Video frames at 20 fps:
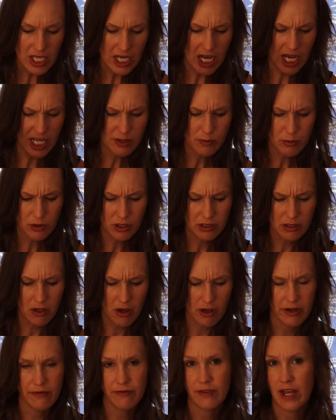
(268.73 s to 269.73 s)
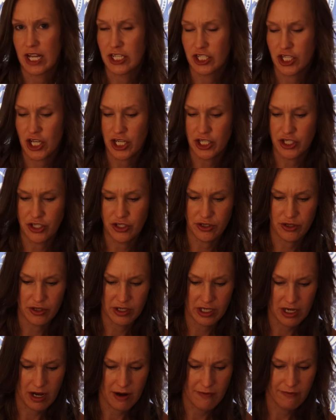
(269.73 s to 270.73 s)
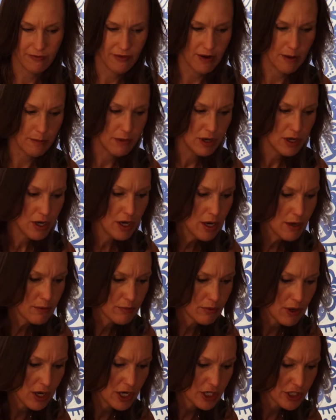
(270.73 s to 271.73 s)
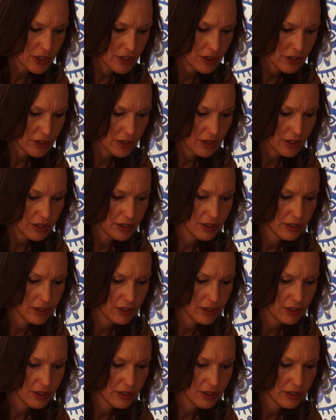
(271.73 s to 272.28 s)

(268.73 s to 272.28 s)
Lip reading: That's where a lot of that change is going to come from. Pressure.